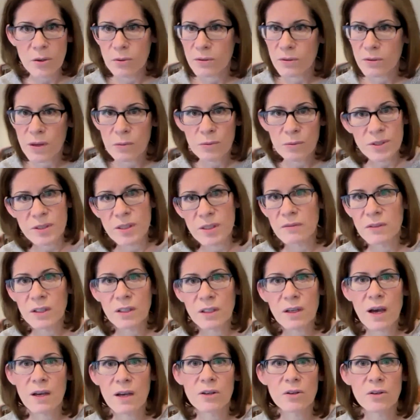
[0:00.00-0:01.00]
or they received a
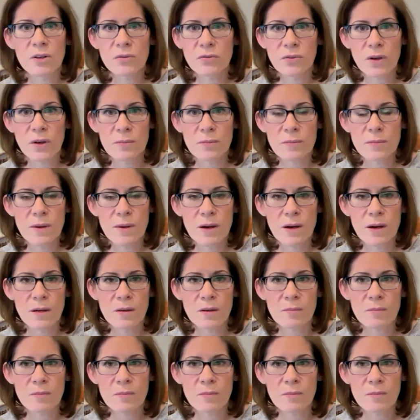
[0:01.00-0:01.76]
condo from